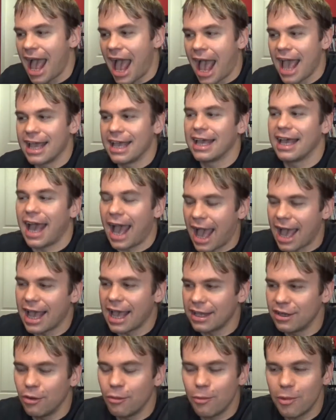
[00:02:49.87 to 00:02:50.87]
I
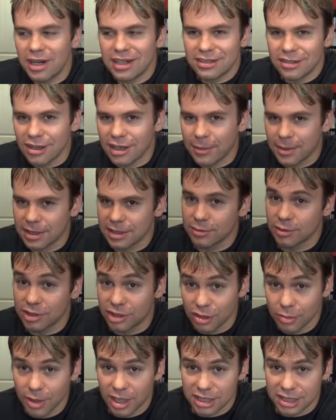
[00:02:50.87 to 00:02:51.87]
don't want to talk about this one
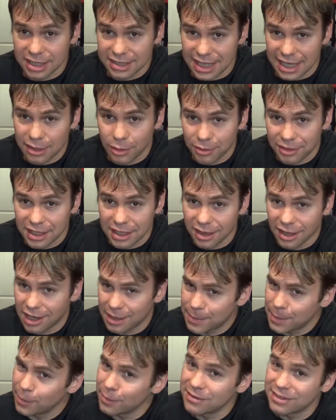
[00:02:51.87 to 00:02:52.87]
too much because I don't think a lot
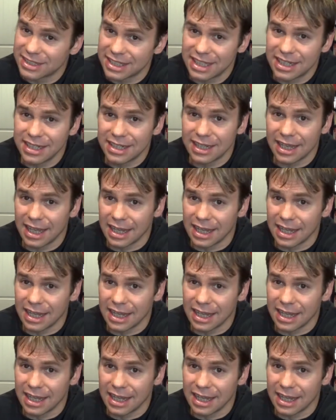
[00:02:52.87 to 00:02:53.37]
of people have seen it,